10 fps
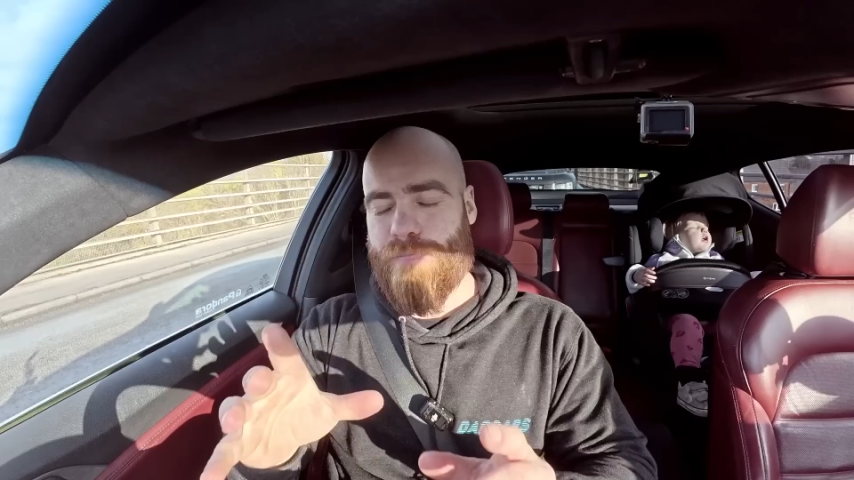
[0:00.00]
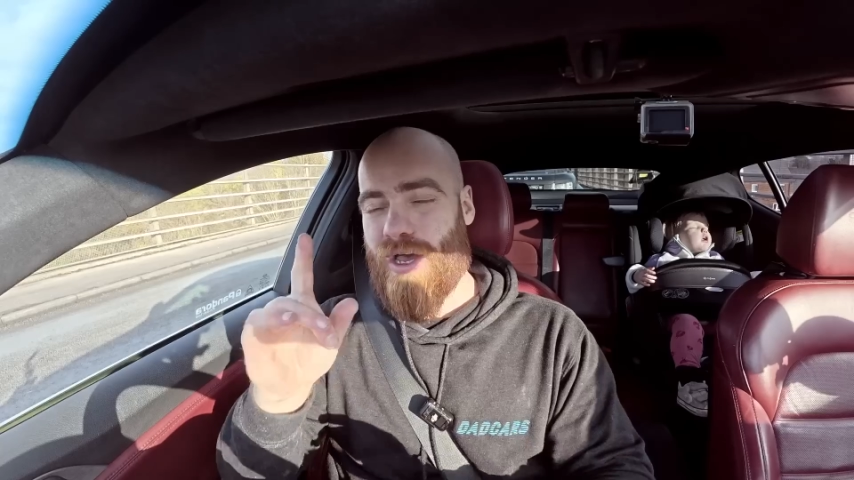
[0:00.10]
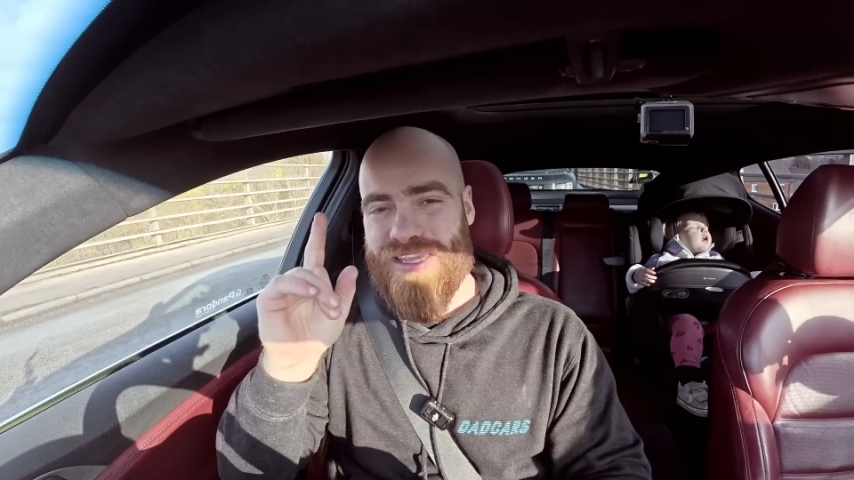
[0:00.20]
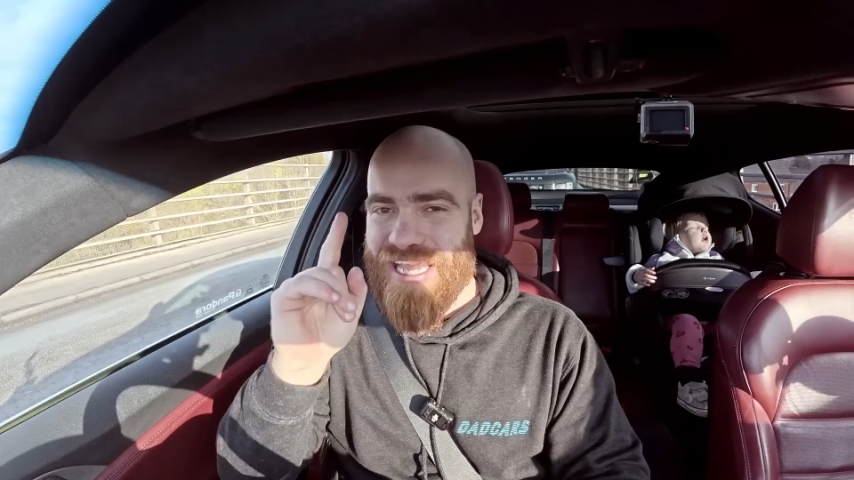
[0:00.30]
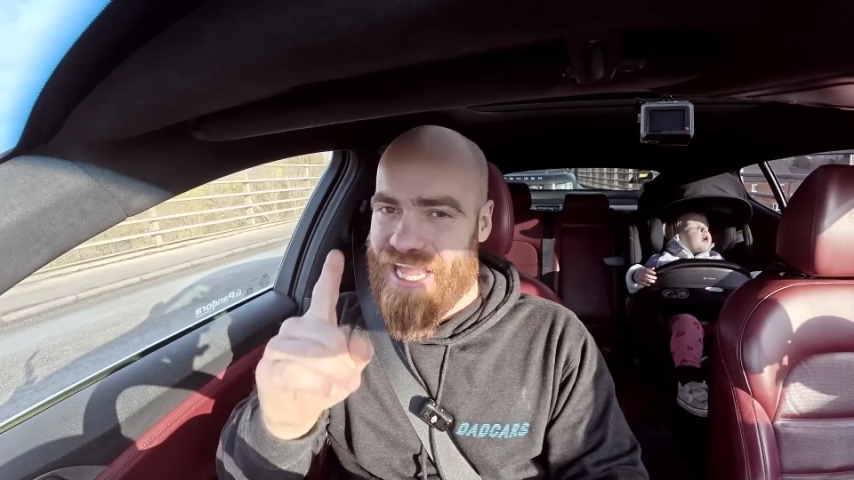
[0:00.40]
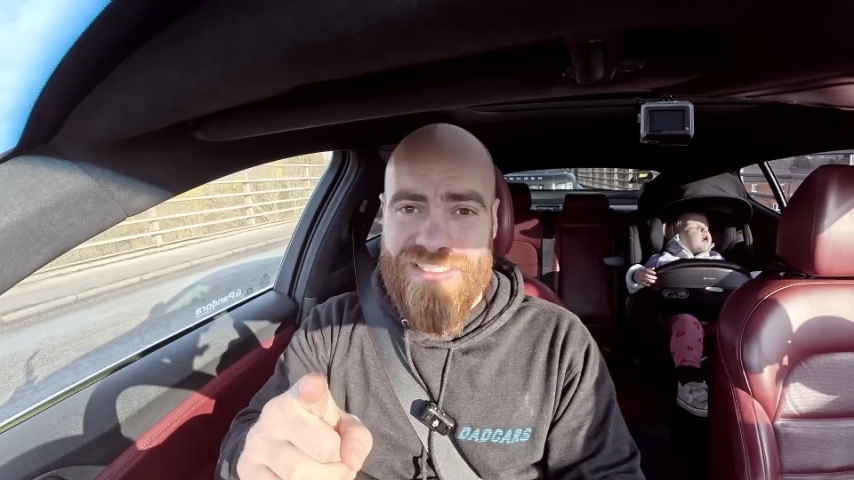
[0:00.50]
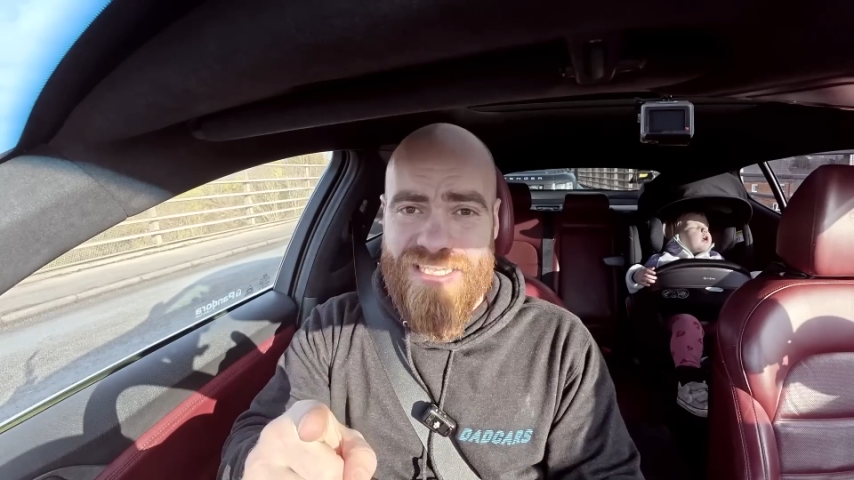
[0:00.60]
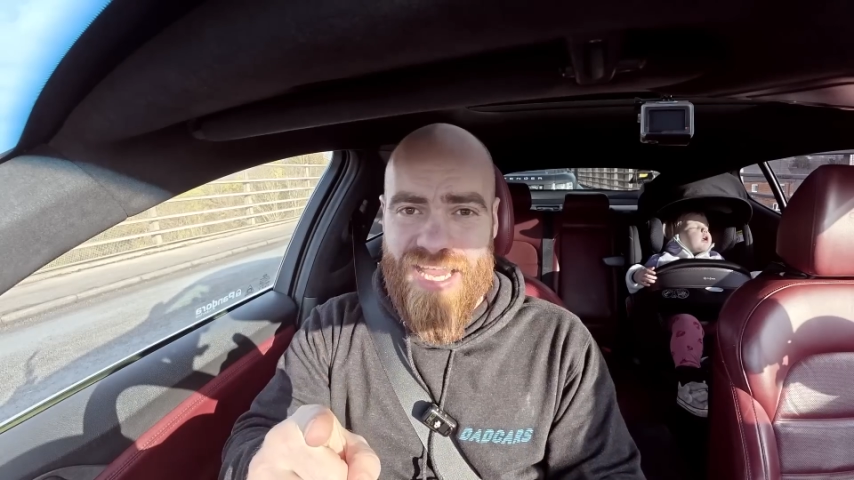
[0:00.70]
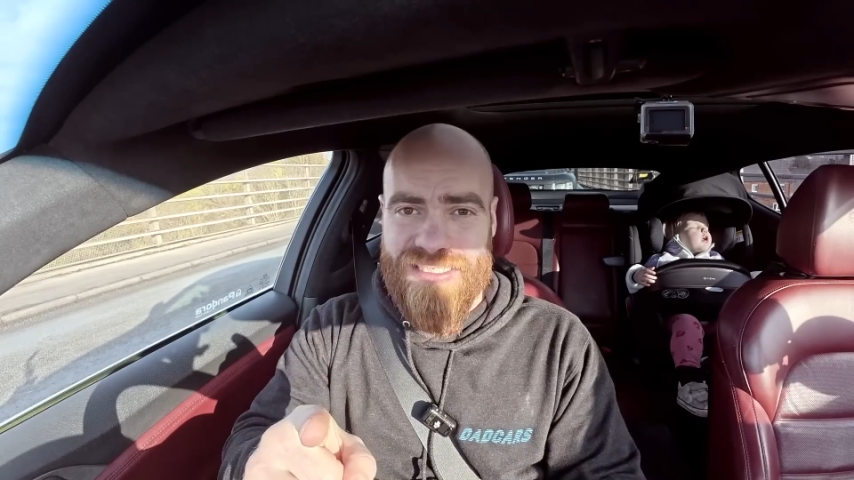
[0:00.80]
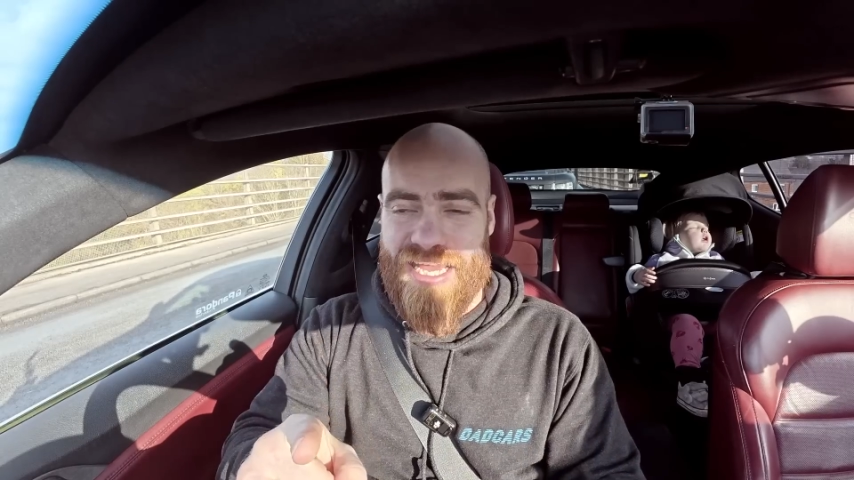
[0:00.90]
By the end
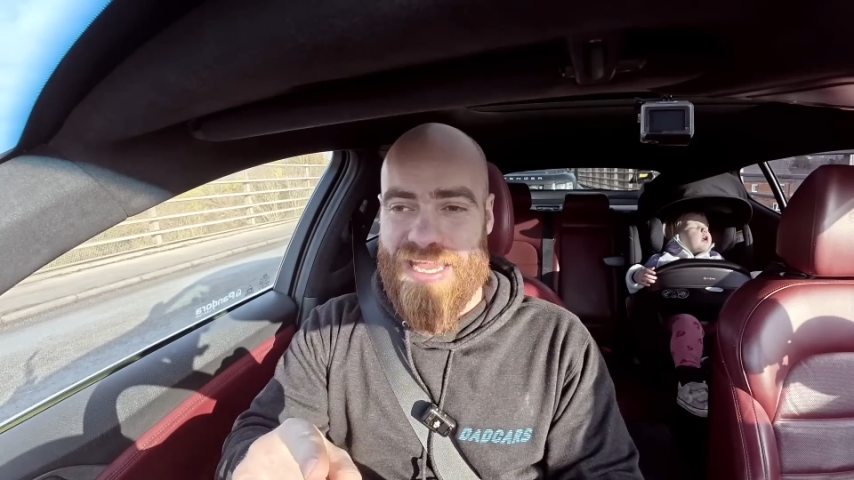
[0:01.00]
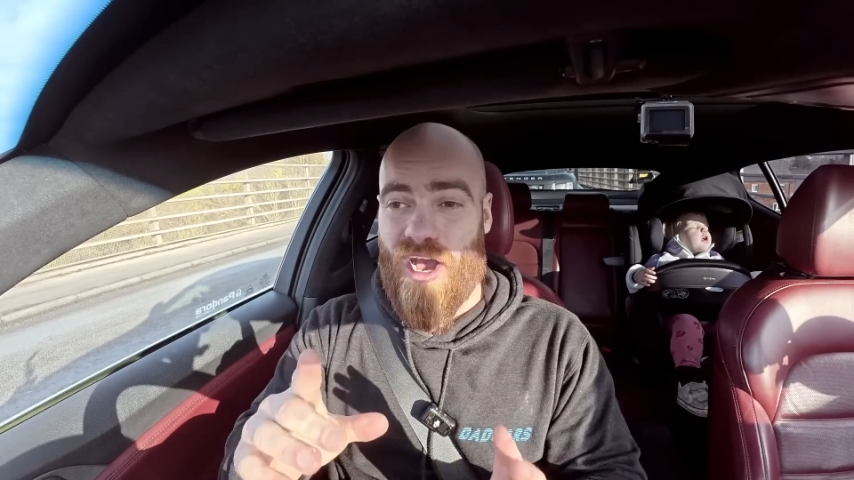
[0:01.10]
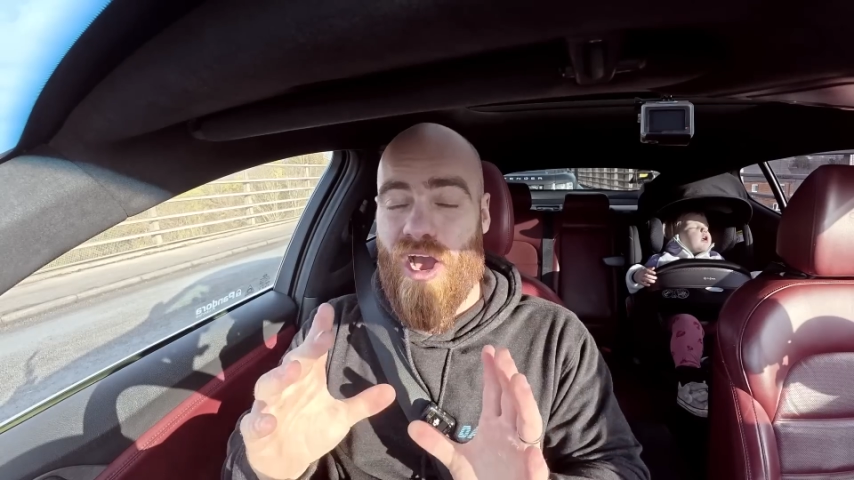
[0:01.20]
of that day,